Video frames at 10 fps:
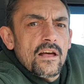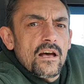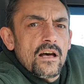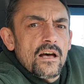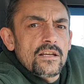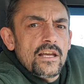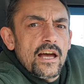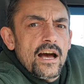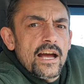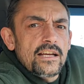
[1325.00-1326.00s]
Uh,
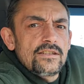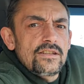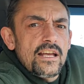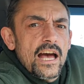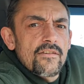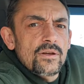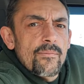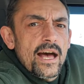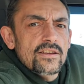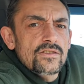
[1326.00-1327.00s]
yeah, I can see
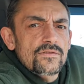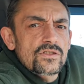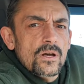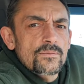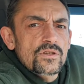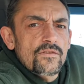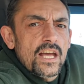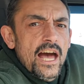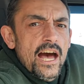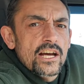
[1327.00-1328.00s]
having massive sums of
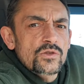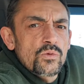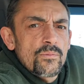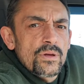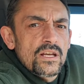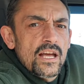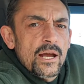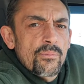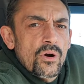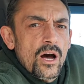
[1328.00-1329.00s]
cash would be
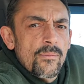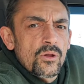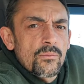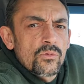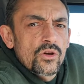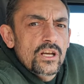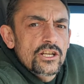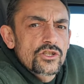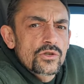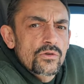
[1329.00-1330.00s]
a problem. Look
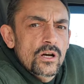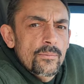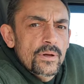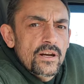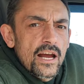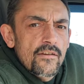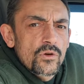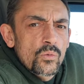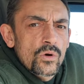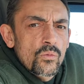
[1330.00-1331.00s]
at Trump, and
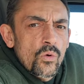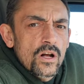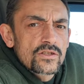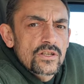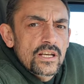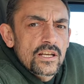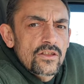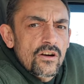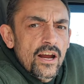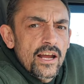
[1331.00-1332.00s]
everyone wants to get
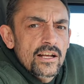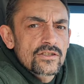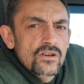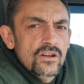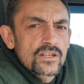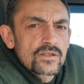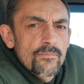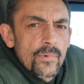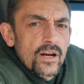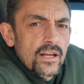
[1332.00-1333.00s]
their hands on his
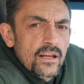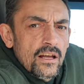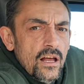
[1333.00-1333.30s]
money.